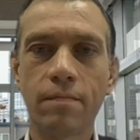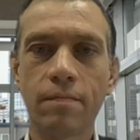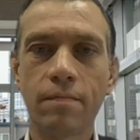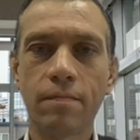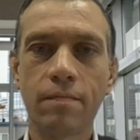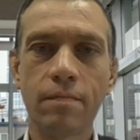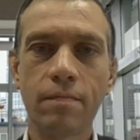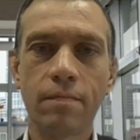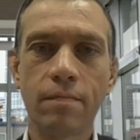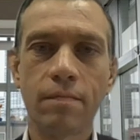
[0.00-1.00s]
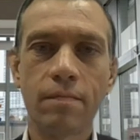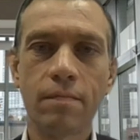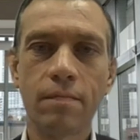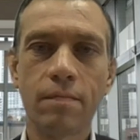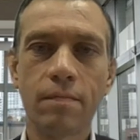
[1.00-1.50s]

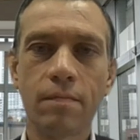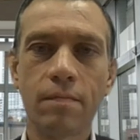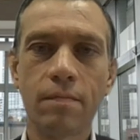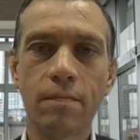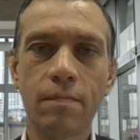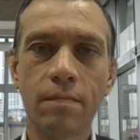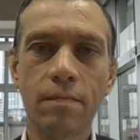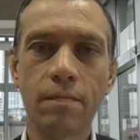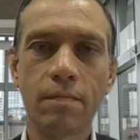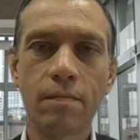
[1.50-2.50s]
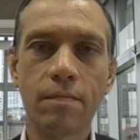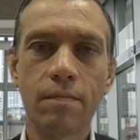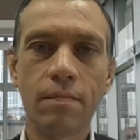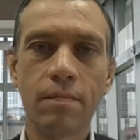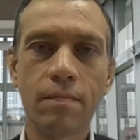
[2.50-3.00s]

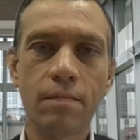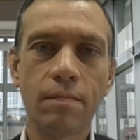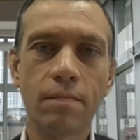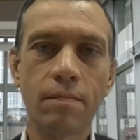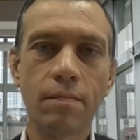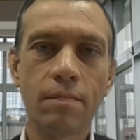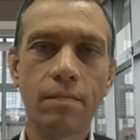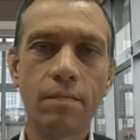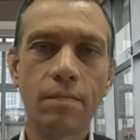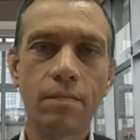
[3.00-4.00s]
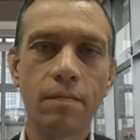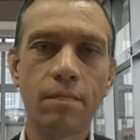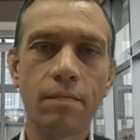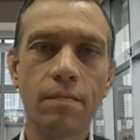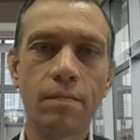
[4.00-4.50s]

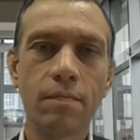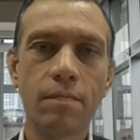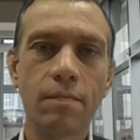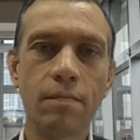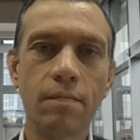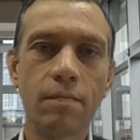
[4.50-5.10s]
[no speech]